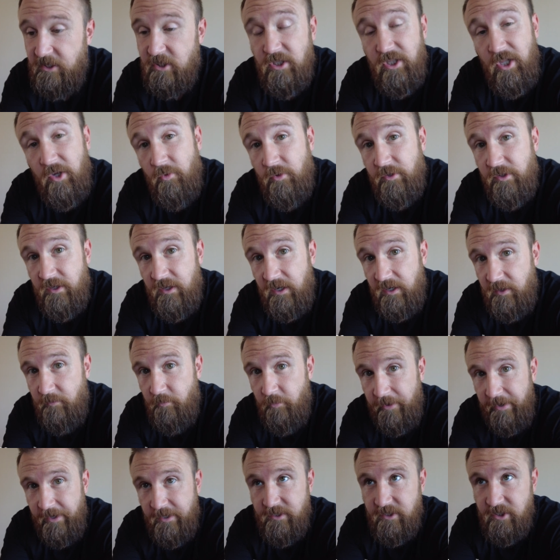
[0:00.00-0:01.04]
lower than any
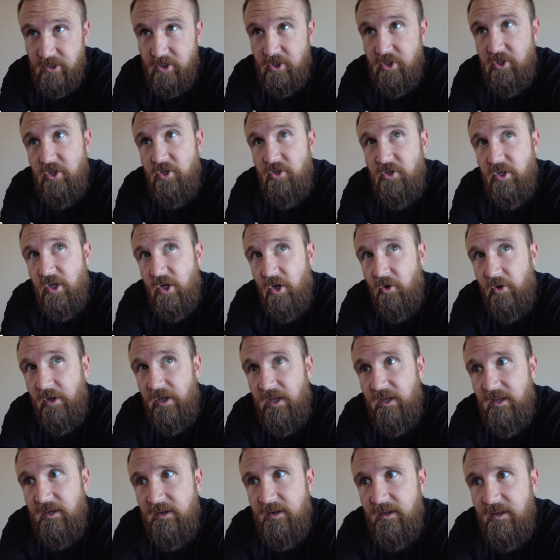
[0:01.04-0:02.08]
price studio
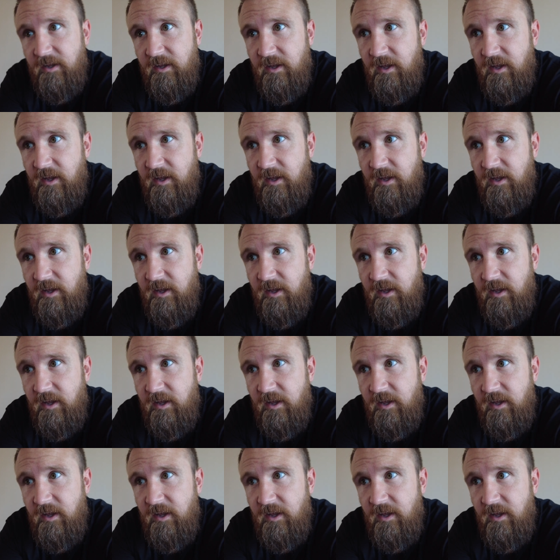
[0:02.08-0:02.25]
in